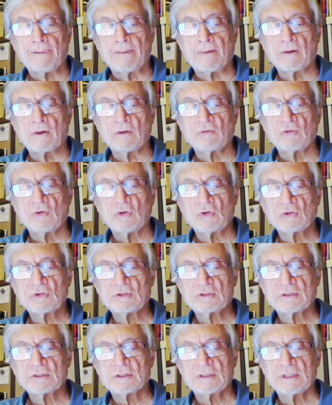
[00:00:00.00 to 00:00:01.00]
of
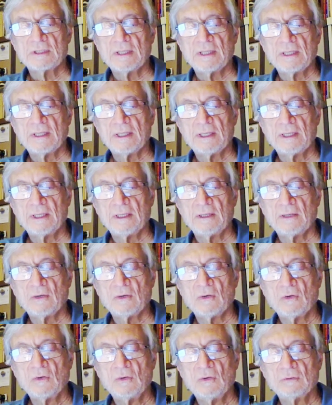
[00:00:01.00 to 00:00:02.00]
hos, he,
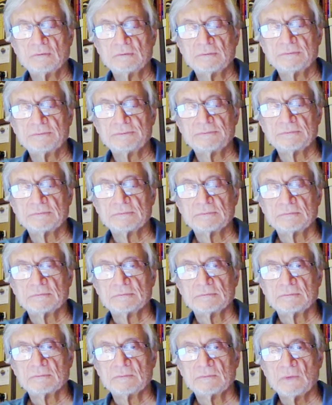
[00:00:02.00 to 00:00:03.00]
ho,
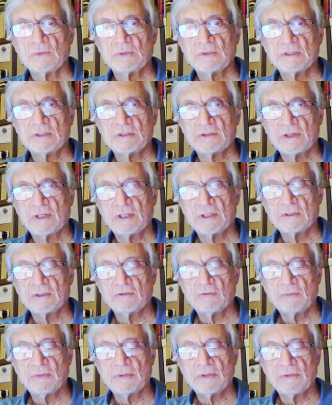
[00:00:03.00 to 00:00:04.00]
which is the relative
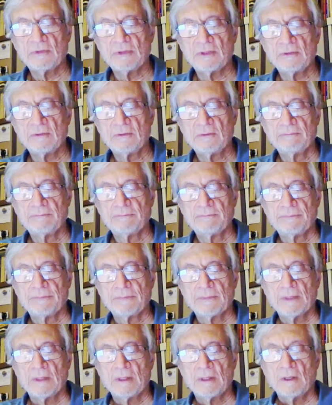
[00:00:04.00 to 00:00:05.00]
pronoun.
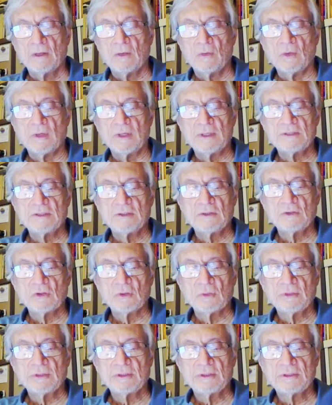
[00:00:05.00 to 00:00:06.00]
Why is it
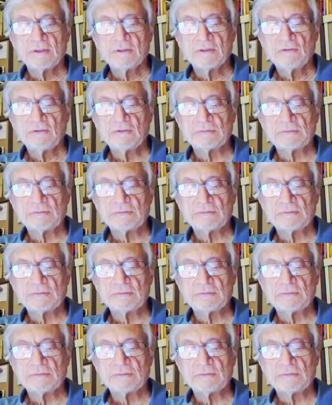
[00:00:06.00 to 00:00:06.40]
nominative?